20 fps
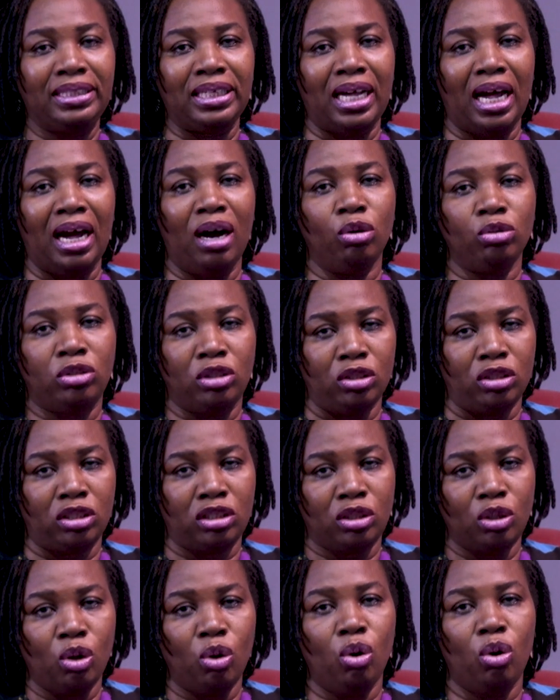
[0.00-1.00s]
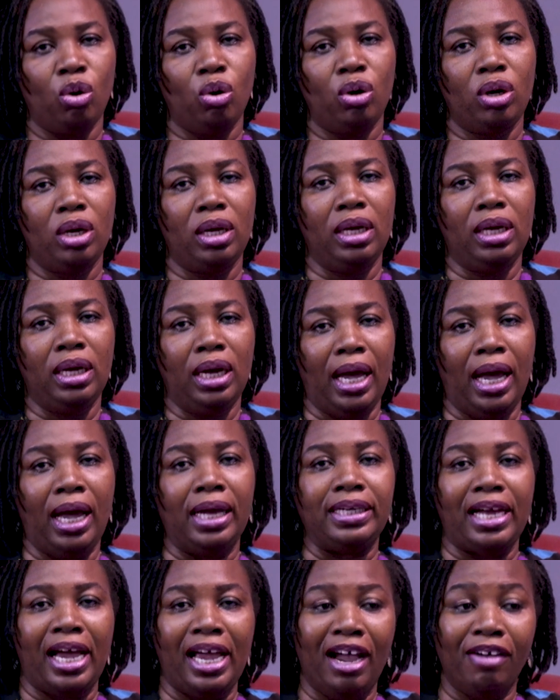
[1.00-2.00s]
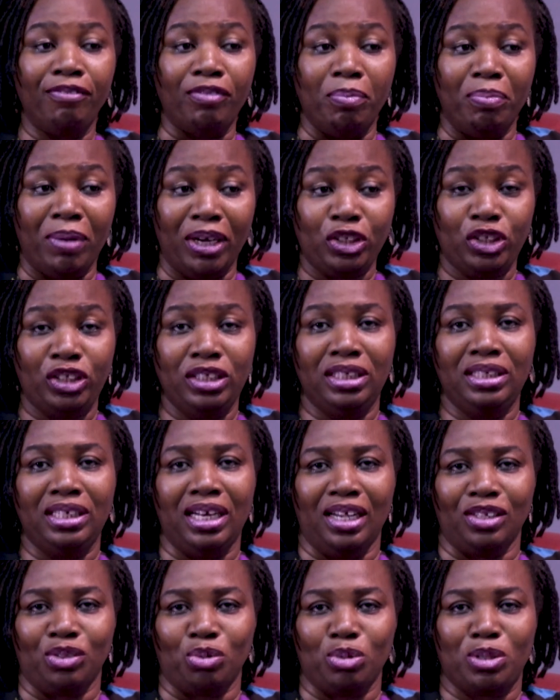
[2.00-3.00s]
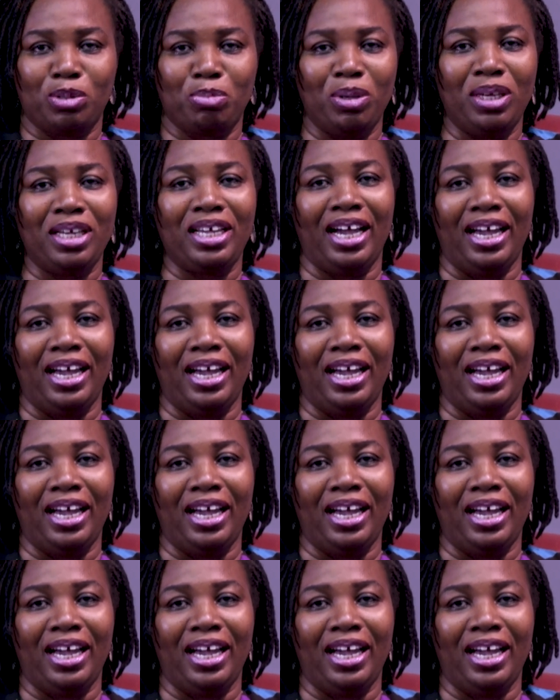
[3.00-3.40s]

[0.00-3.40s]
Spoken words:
how to sew, and I have a machine as we speak.